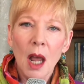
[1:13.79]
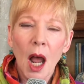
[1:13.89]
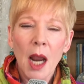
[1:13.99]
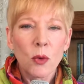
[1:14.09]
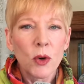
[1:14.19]
I
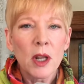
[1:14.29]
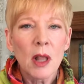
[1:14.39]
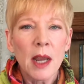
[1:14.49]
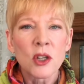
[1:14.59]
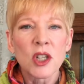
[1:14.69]

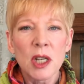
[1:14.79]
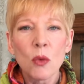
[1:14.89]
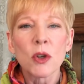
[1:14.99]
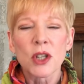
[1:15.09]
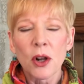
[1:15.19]
realized it
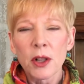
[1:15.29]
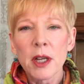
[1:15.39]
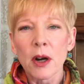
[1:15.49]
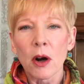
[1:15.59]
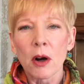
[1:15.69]
was
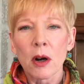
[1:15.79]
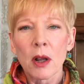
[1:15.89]
clear